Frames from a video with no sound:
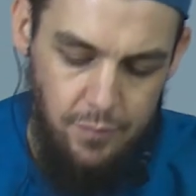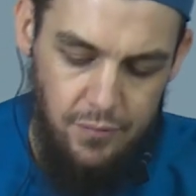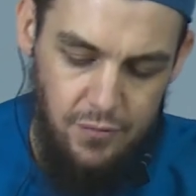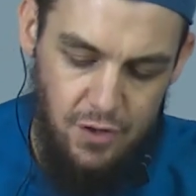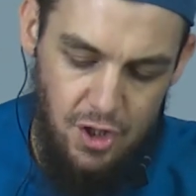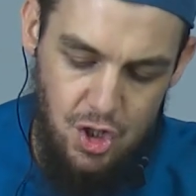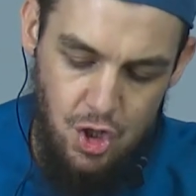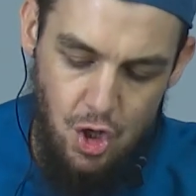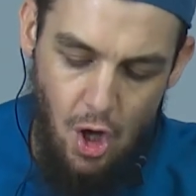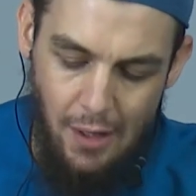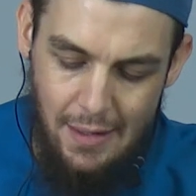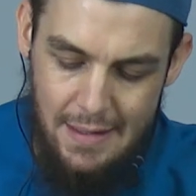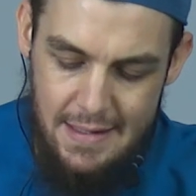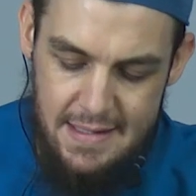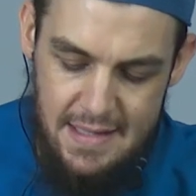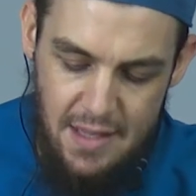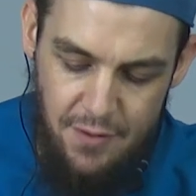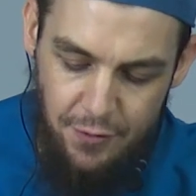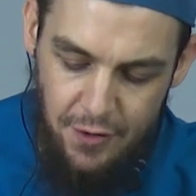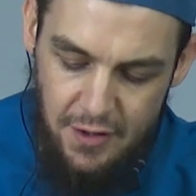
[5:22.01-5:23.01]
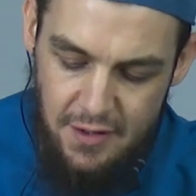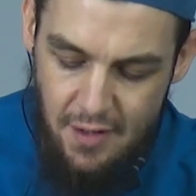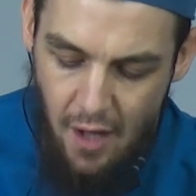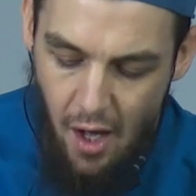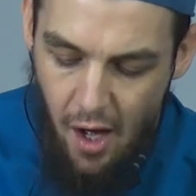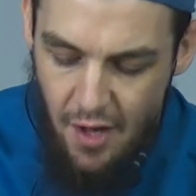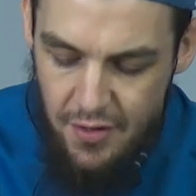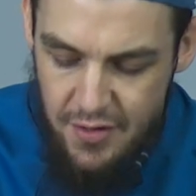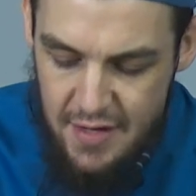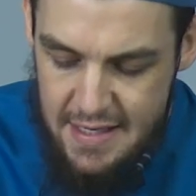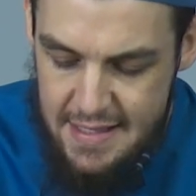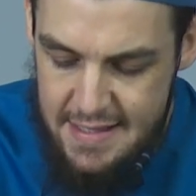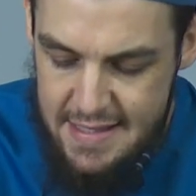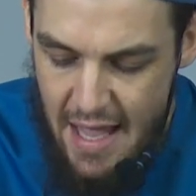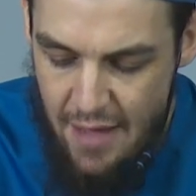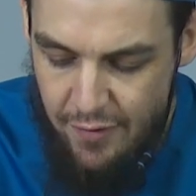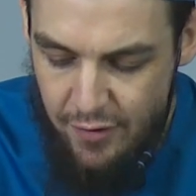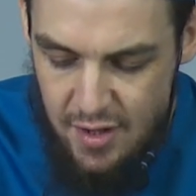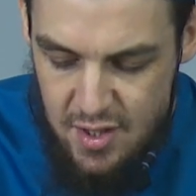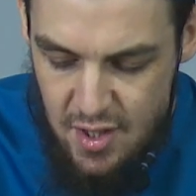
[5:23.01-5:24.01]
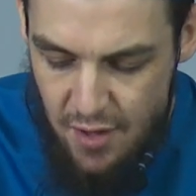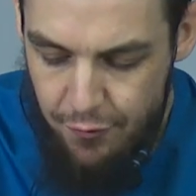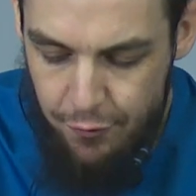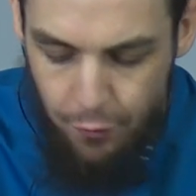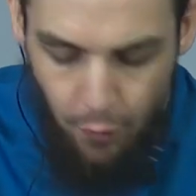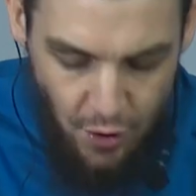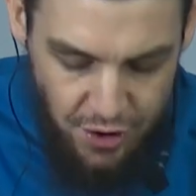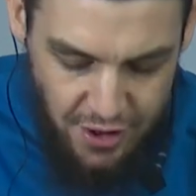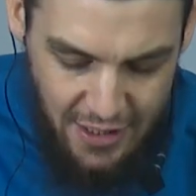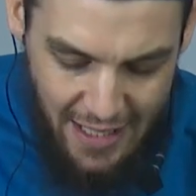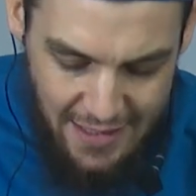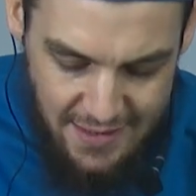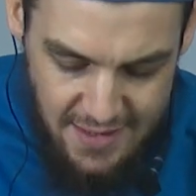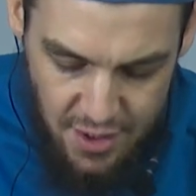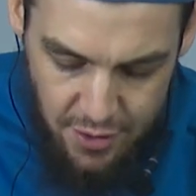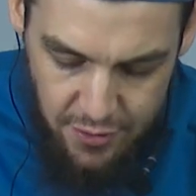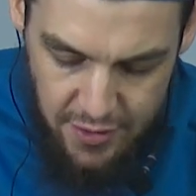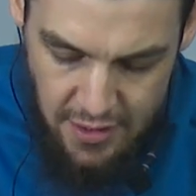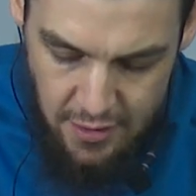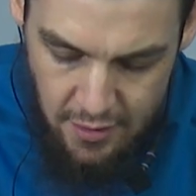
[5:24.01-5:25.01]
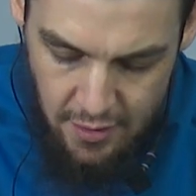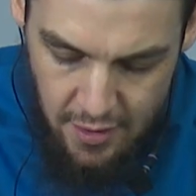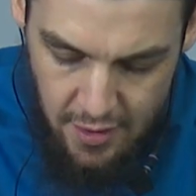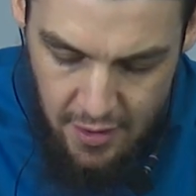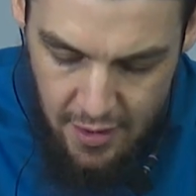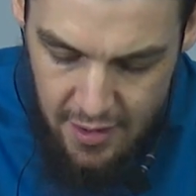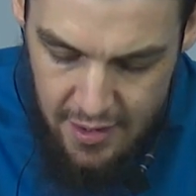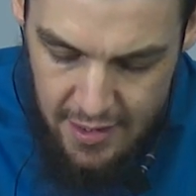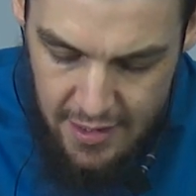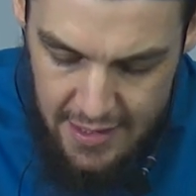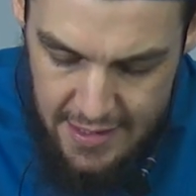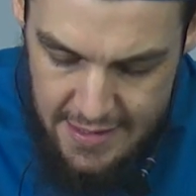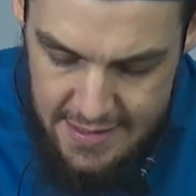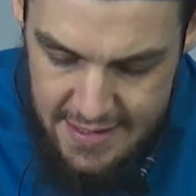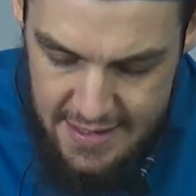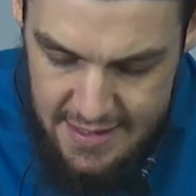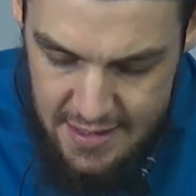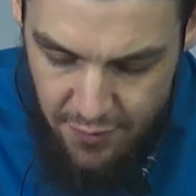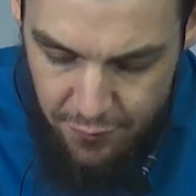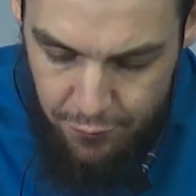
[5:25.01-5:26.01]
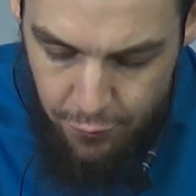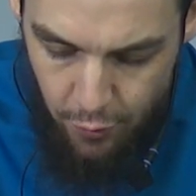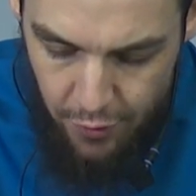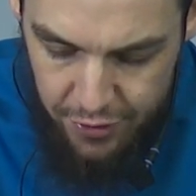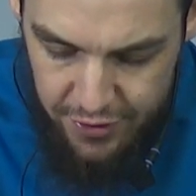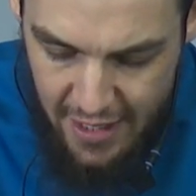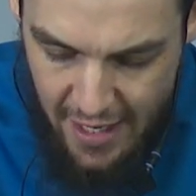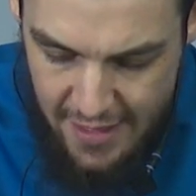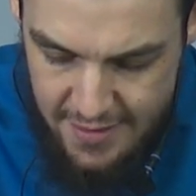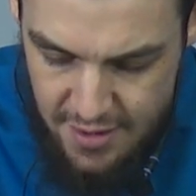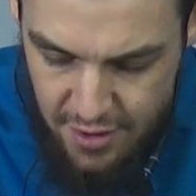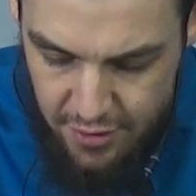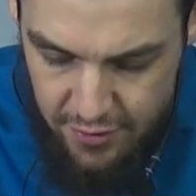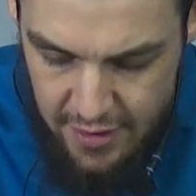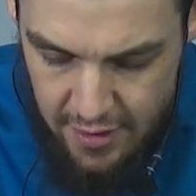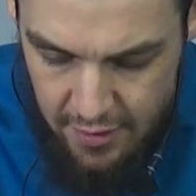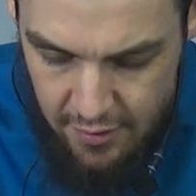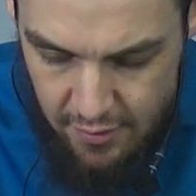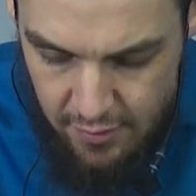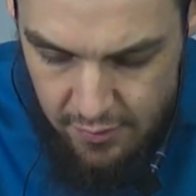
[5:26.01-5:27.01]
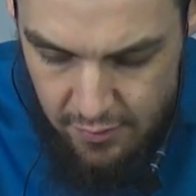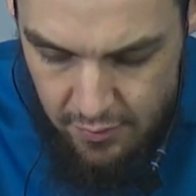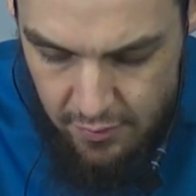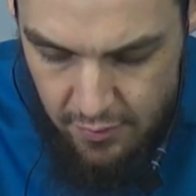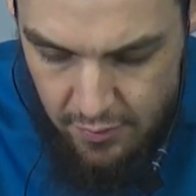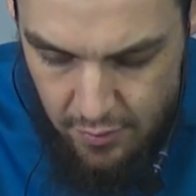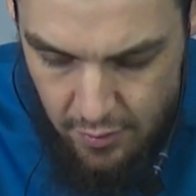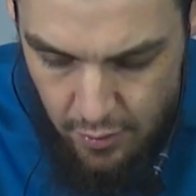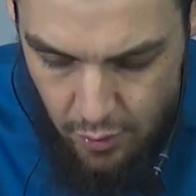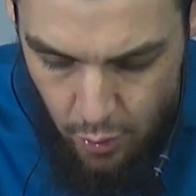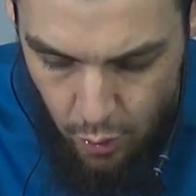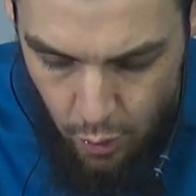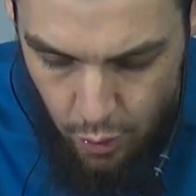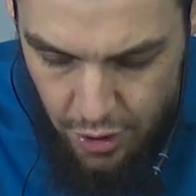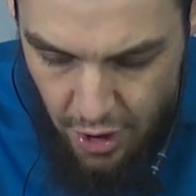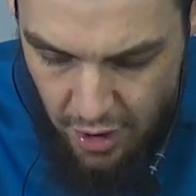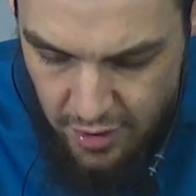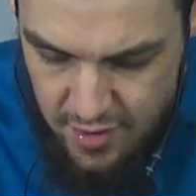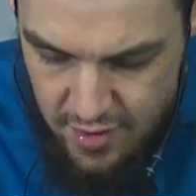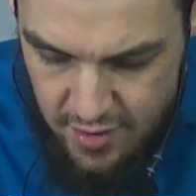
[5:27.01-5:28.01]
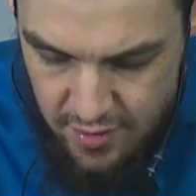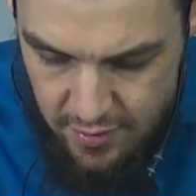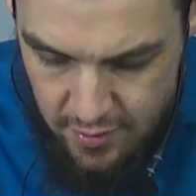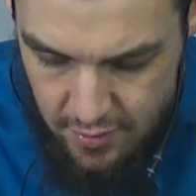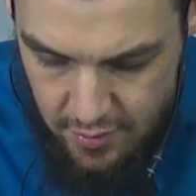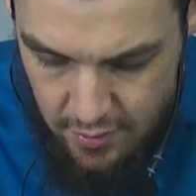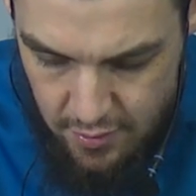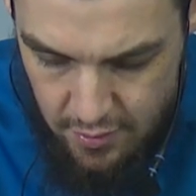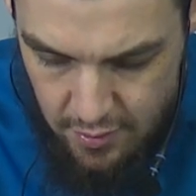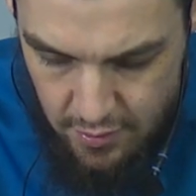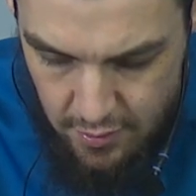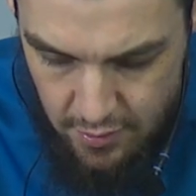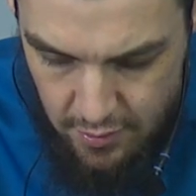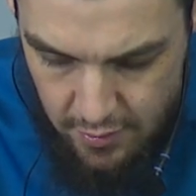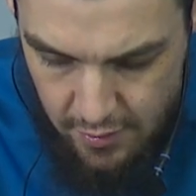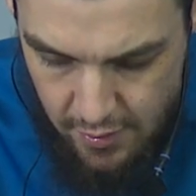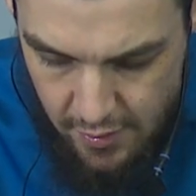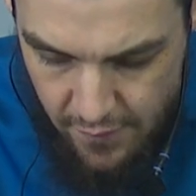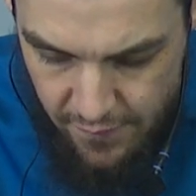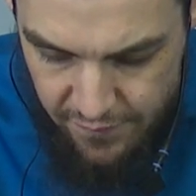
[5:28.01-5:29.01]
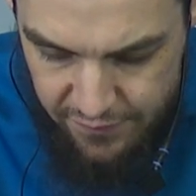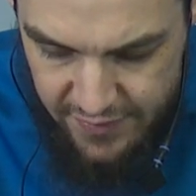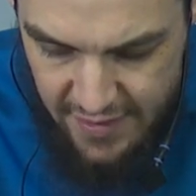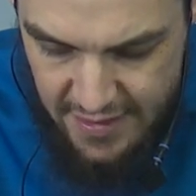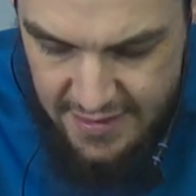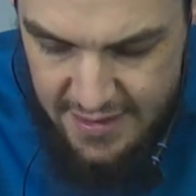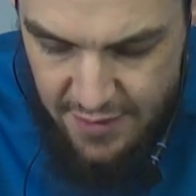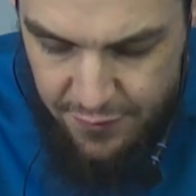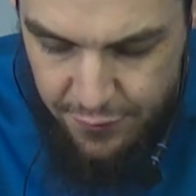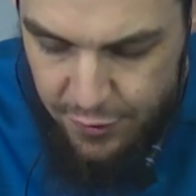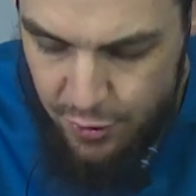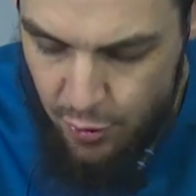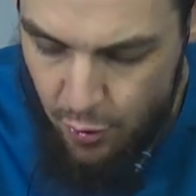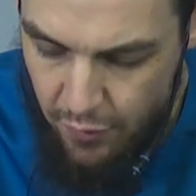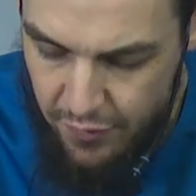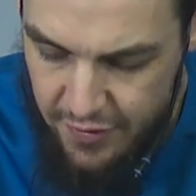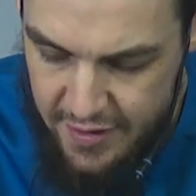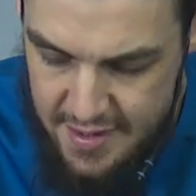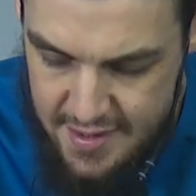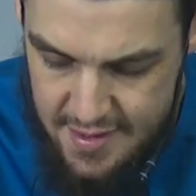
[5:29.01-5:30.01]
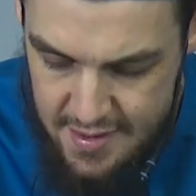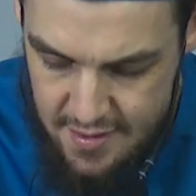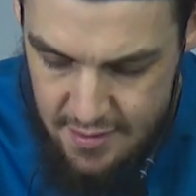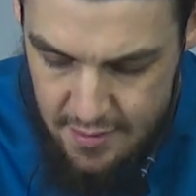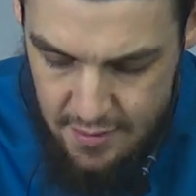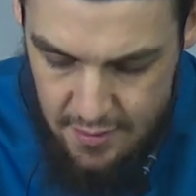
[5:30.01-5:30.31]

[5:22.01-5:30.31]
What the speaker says: The scholars differed. Are these devils a fourth category? Is this a fourth category or not? They differed over this.